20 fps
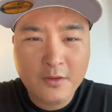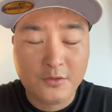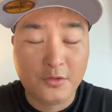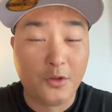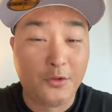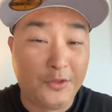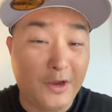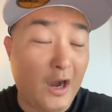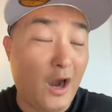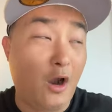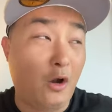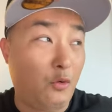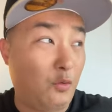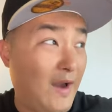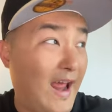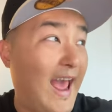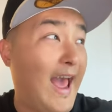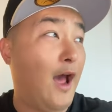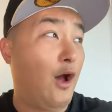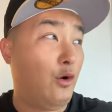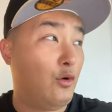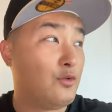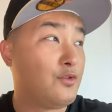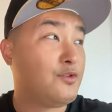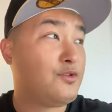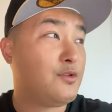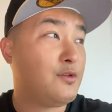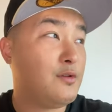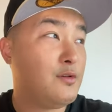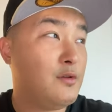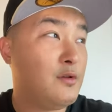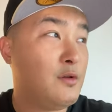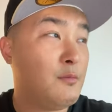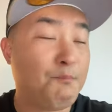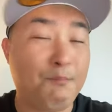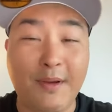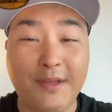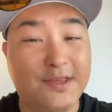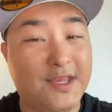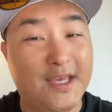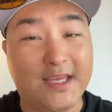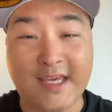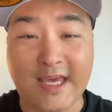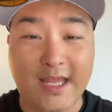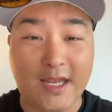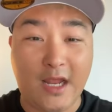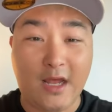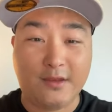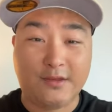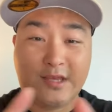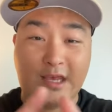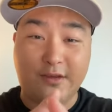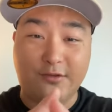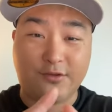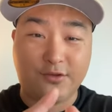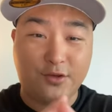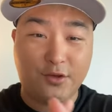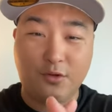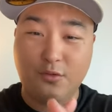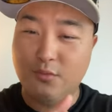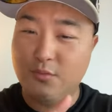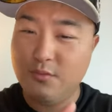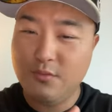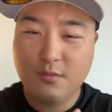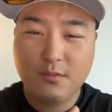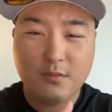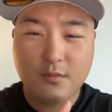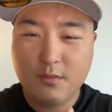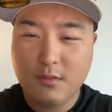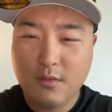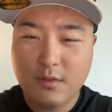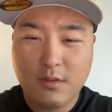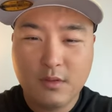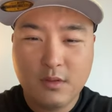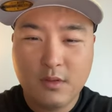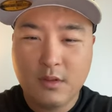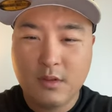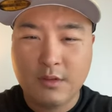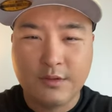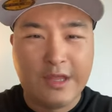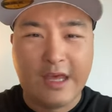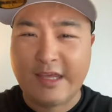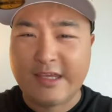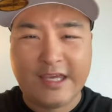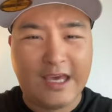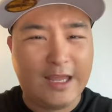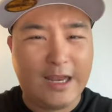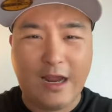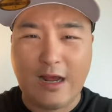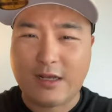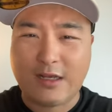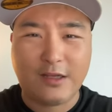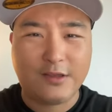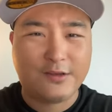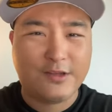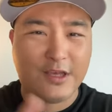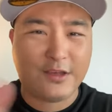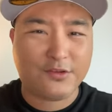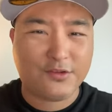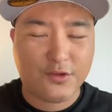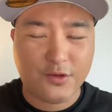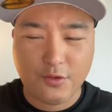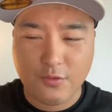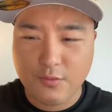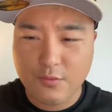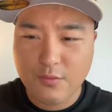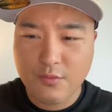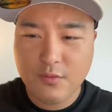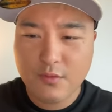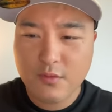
So they're around, but they cannot test you. They cannot contest you.